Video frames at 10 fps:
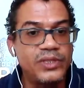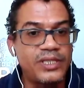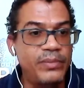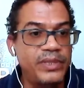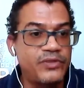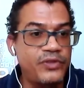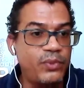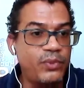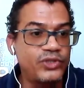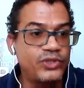submit
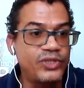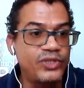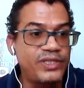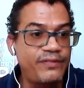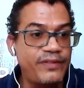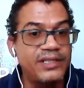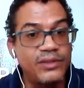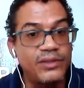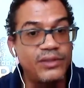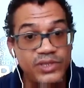reports to this effect.
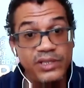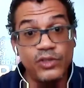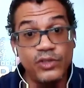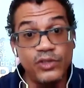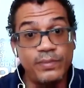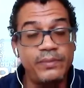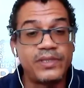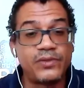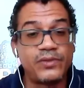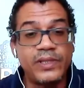It was in the
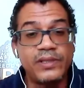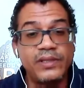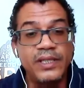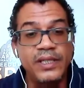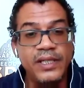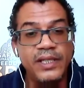newspapers as well.